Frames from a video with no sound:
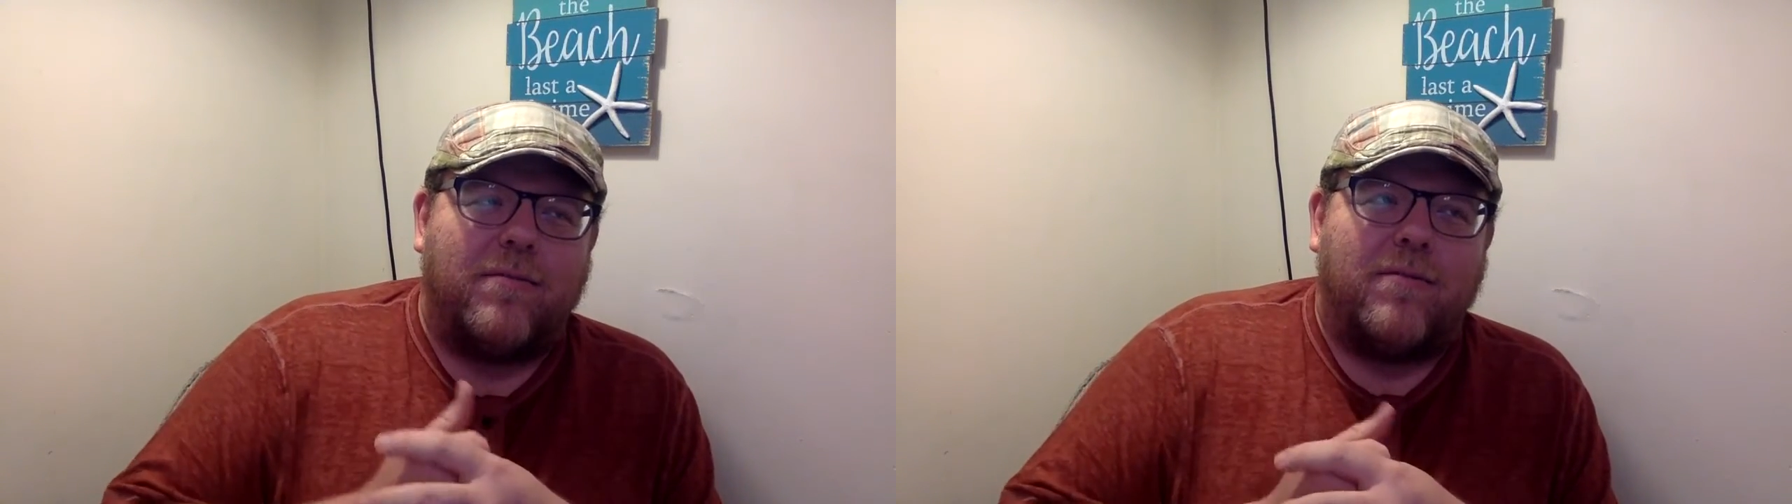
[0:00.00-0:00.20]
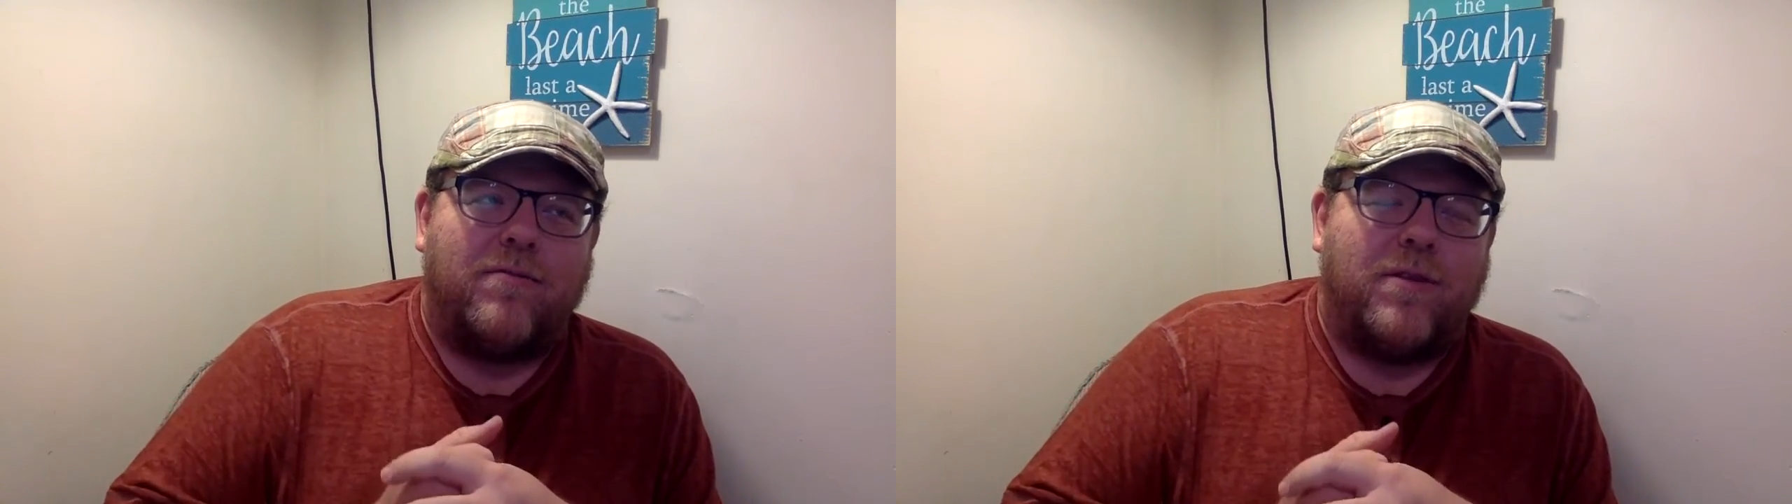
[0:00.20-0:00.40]

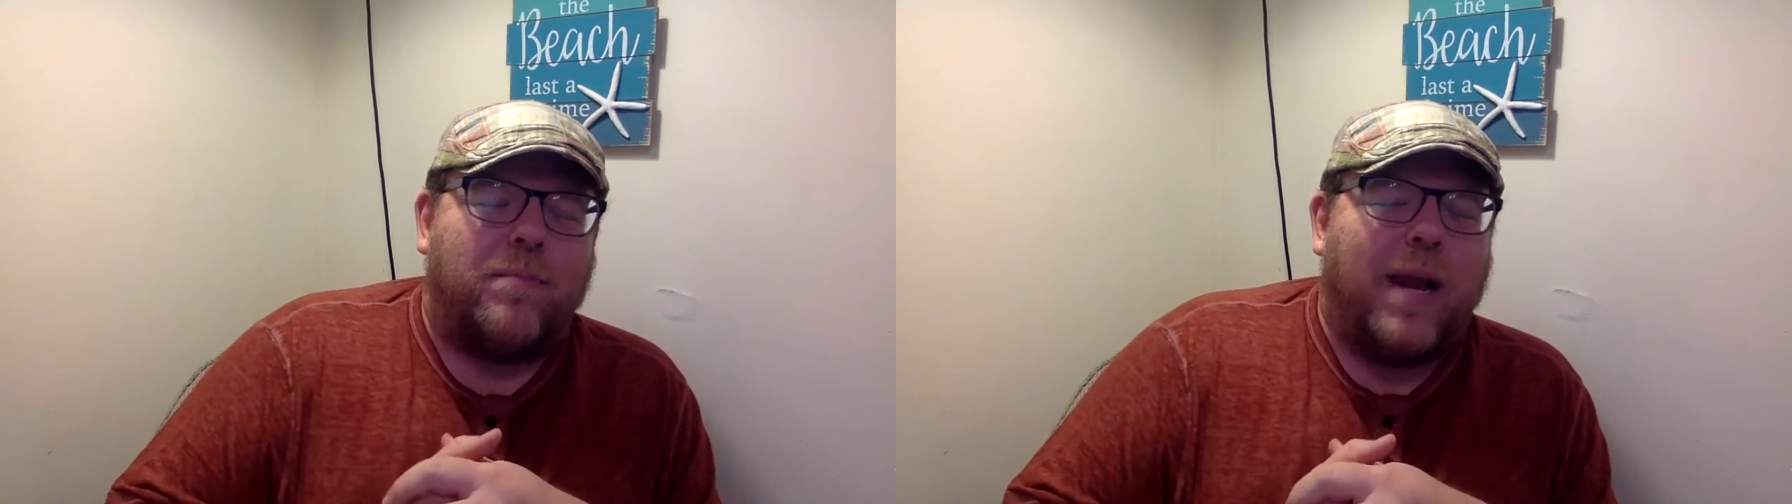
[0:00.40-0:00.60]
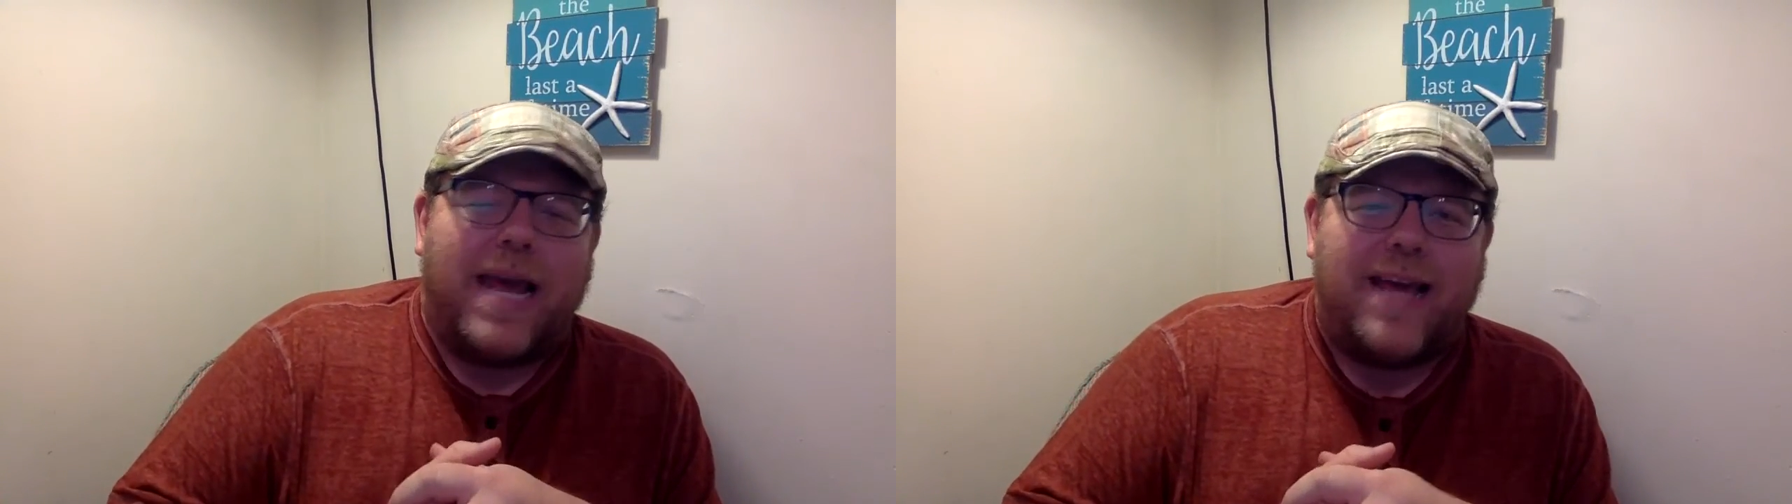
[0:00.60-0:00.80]
the
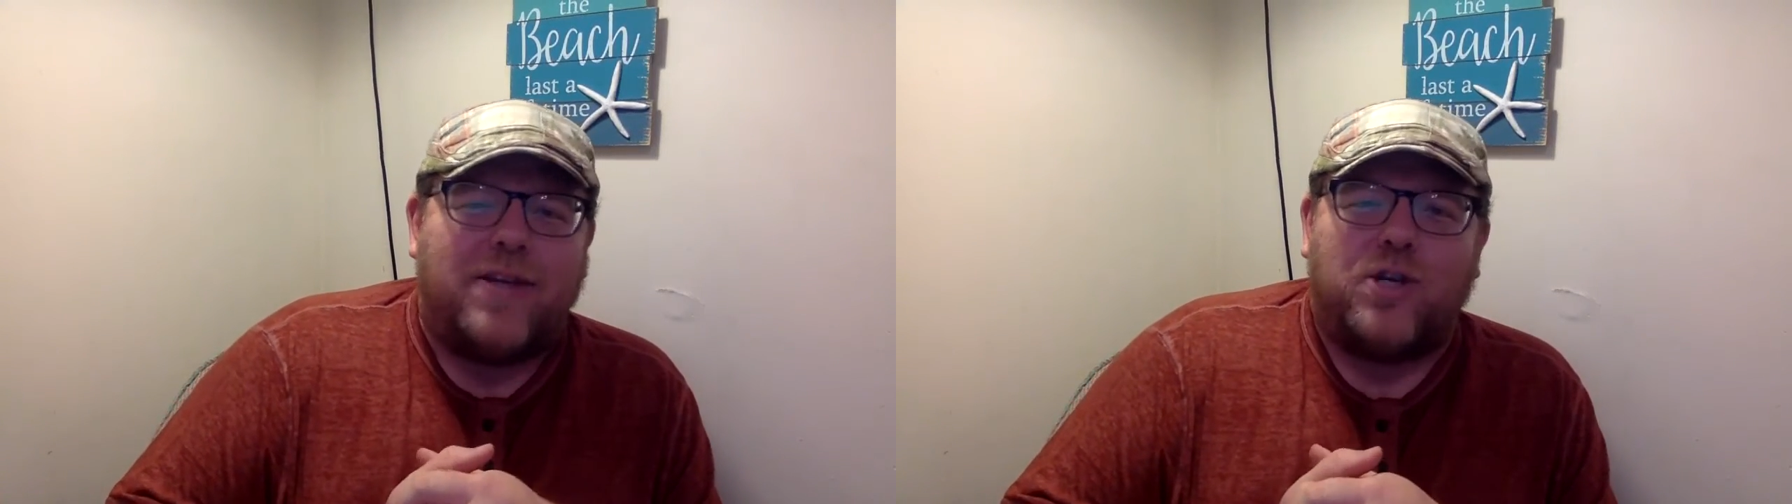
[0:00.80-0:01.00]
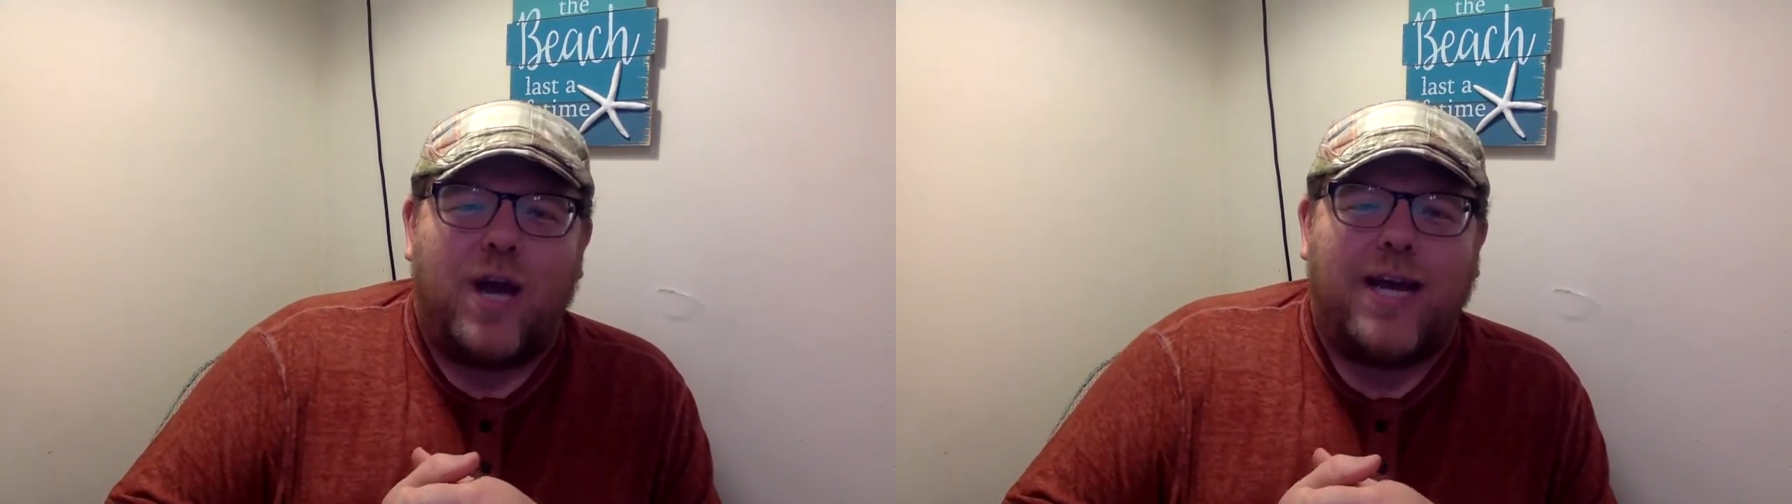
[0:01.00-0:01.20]

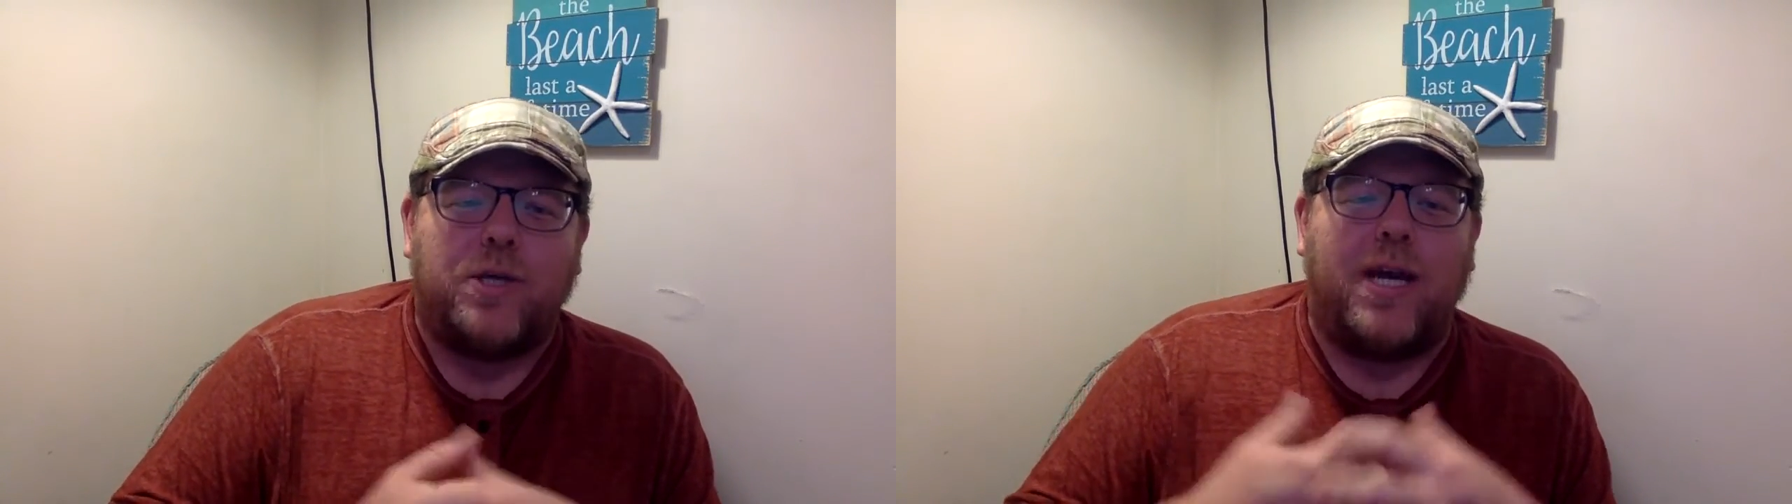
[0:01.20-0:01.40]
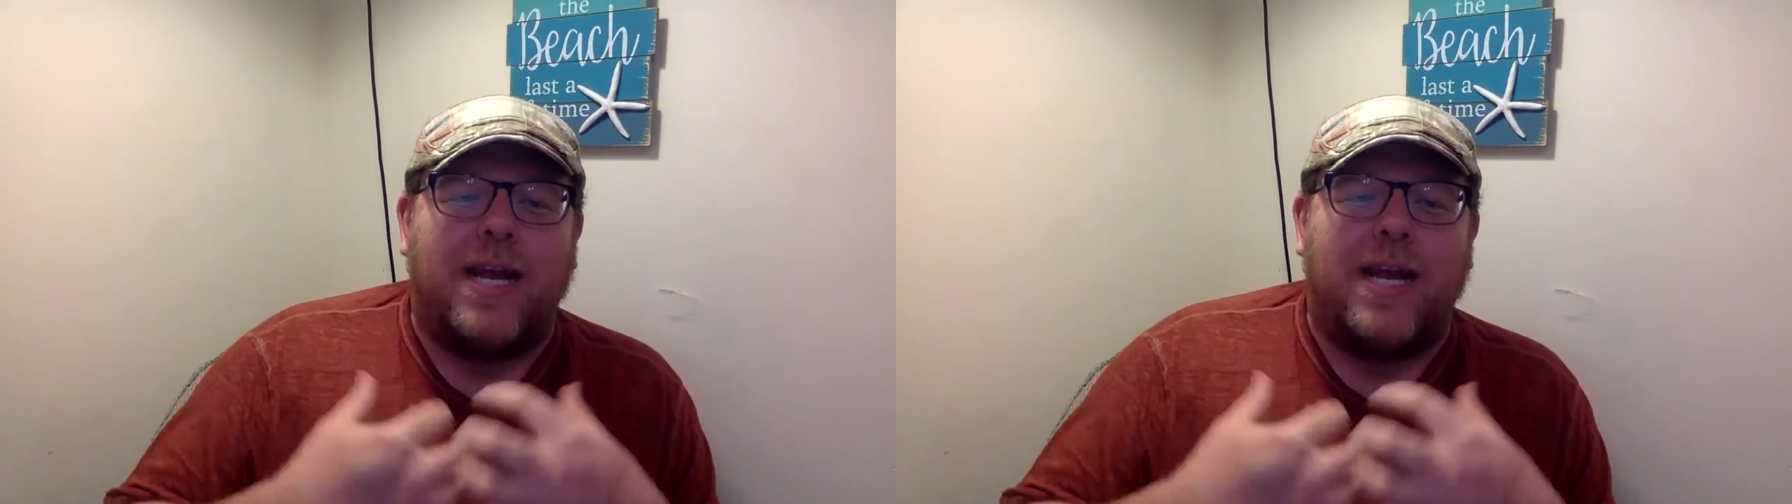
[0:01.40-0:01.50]
plans changing